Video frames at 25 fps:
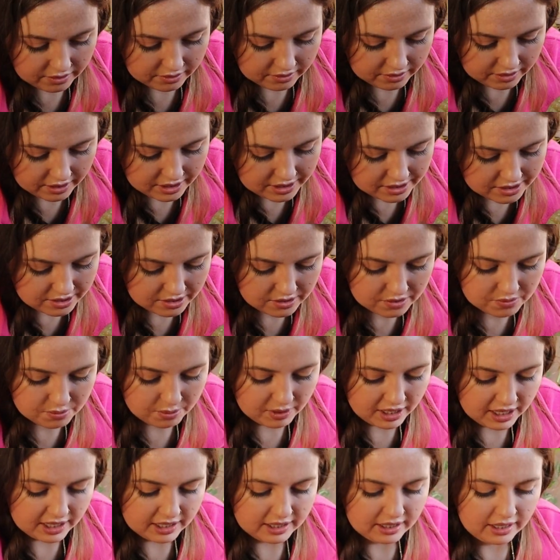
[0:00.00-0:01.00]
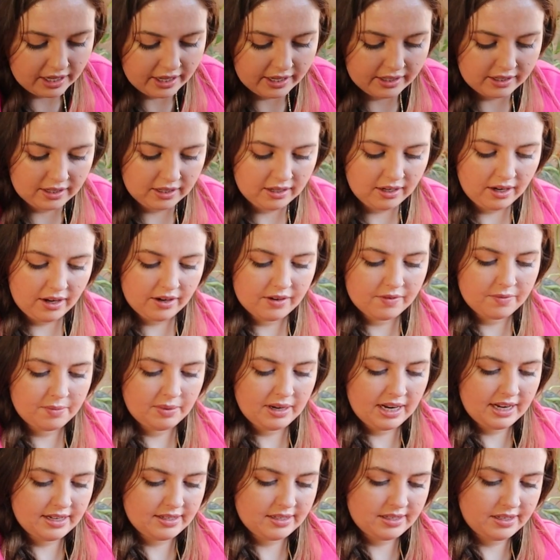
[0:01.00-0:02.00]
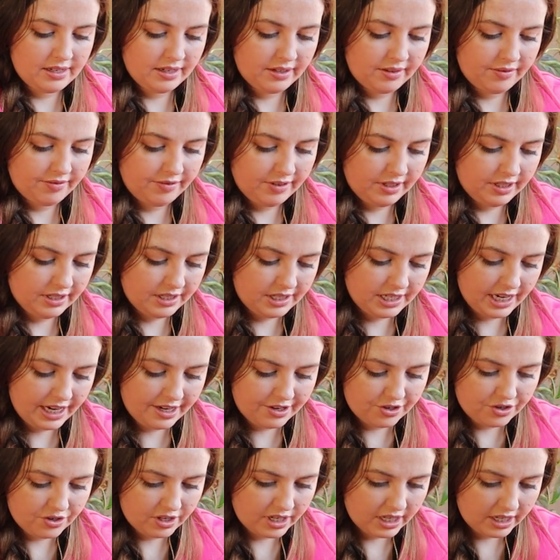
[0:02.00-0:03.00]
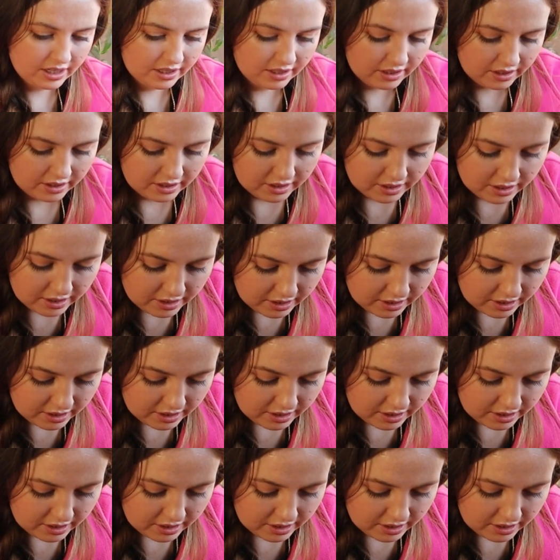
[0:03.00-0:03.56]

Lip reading: This is why, like, a lot of plants like philodendron,